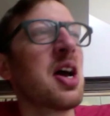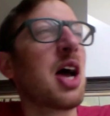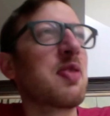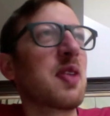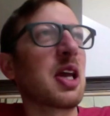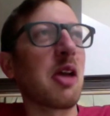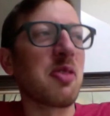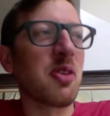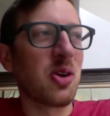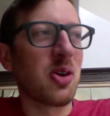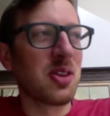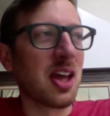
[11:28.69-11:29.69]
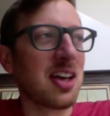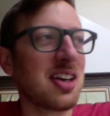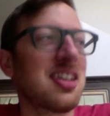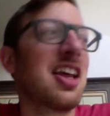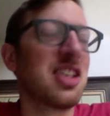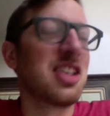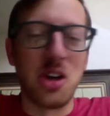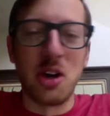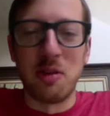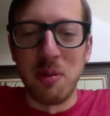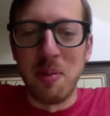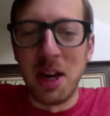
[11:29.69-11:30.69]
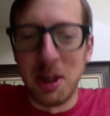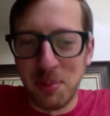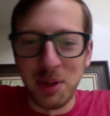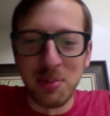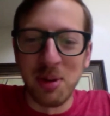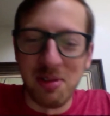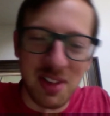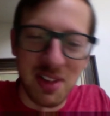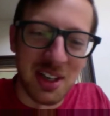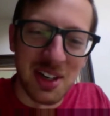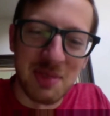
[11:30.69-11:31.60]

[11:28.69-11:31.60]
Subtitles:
I feel like I've heard that joke from many people over the years.